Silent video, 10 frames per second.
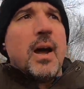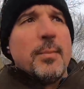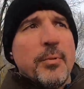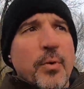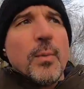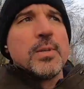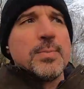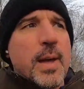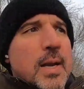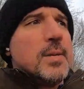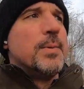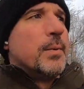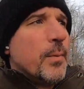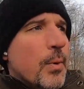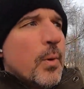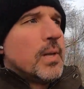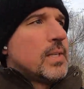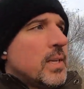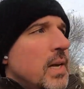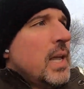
performance management reports,